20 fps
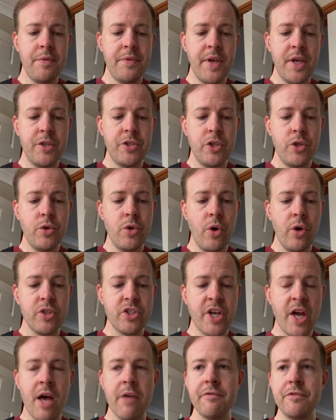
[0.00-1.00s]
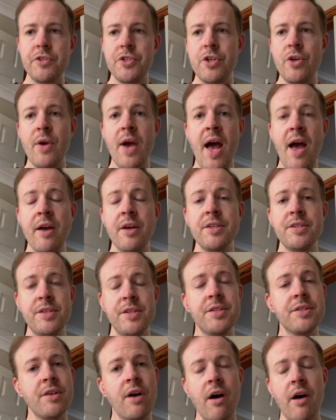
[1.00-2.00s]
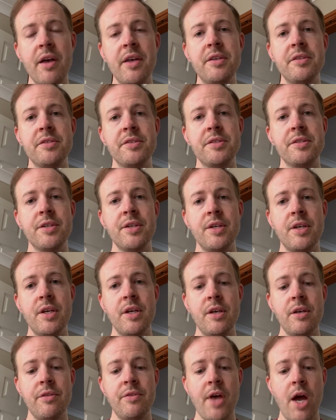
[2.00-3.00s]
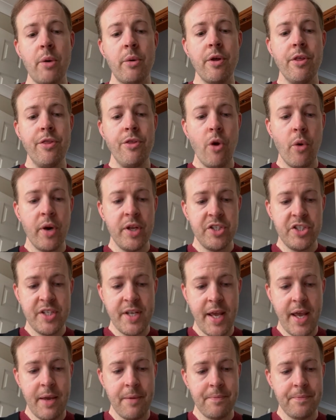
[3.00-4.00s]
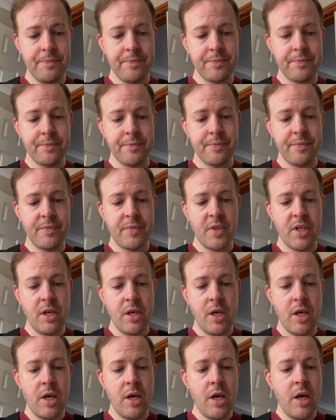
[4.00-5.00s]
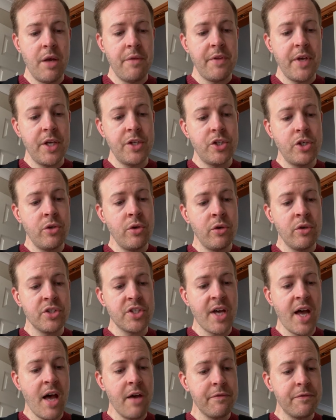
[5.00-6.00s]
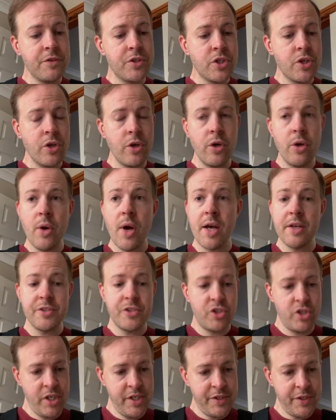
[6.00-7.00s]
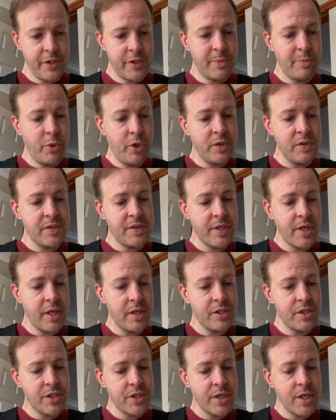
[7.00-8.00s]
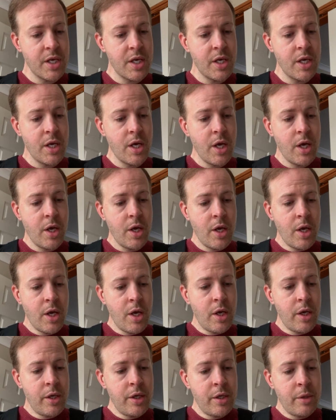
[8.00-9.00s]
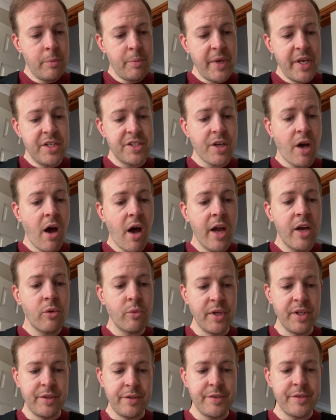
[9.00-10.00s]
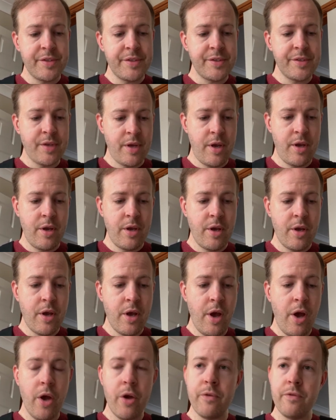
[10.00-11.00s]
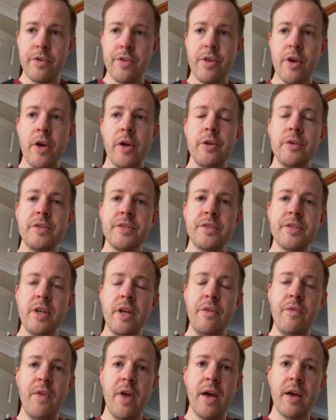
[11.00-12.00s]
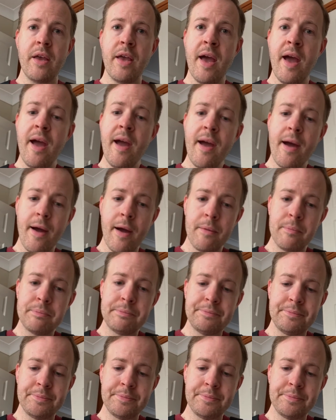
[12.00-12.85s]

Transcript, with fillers: They do not have to exercise their authority. They do not have to, as Jesus puts it, be tyrants over those in their care.